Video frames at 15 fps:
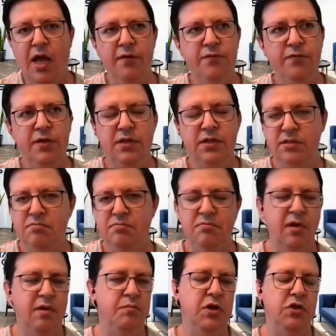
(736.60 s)
If it's
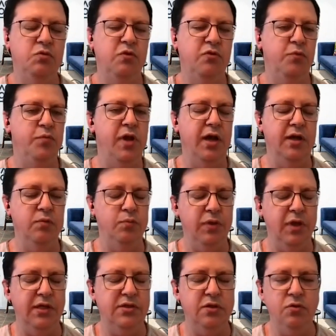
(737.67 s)
a much more plug and
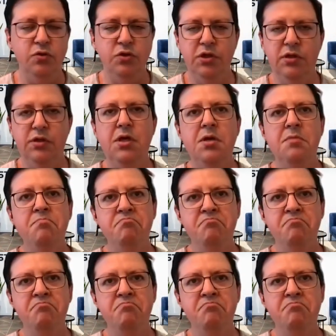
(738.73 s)
play solution,